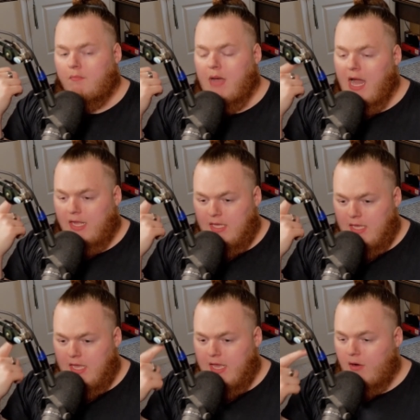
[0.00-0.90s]

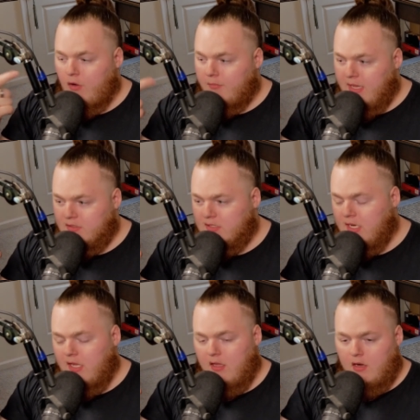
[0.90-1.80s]
Maki and Old Man
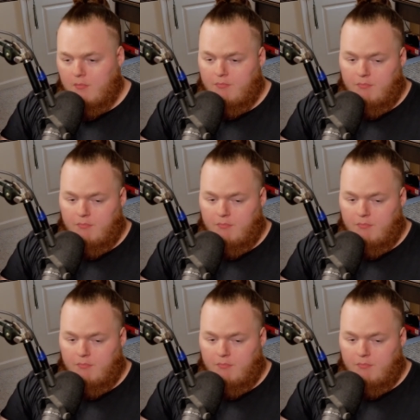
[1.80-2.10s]
Zenin are